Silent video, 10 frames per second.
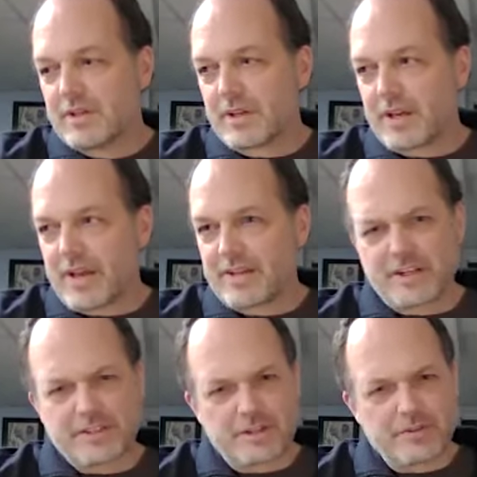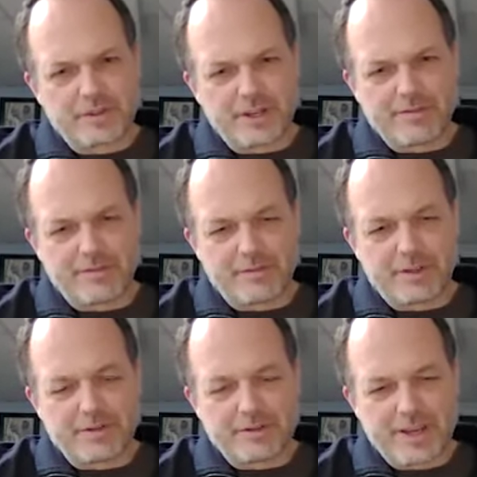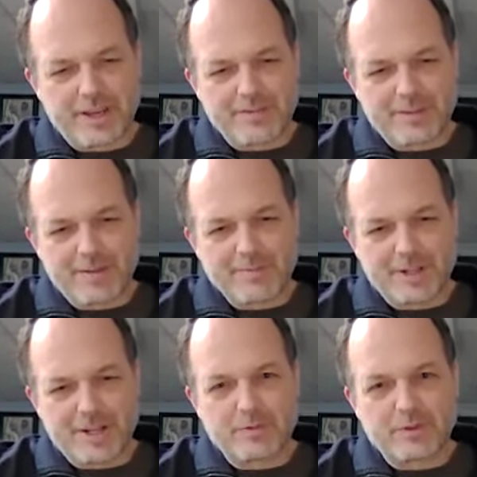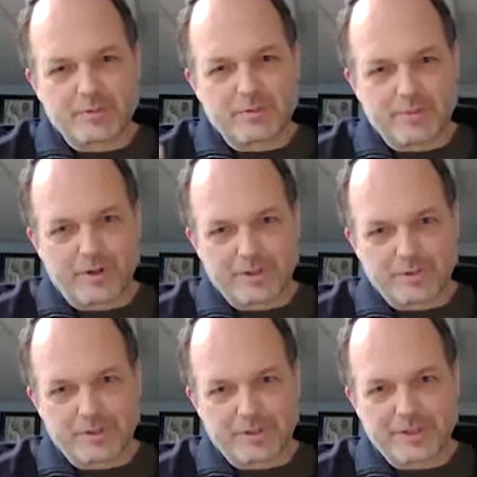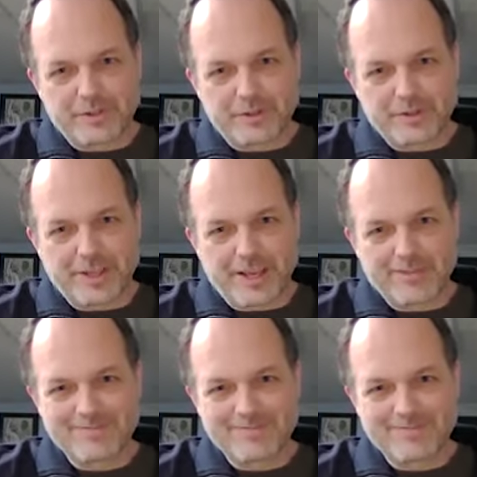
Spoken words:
And I don't think I have a video yet of that, but I will post one as soon as I can.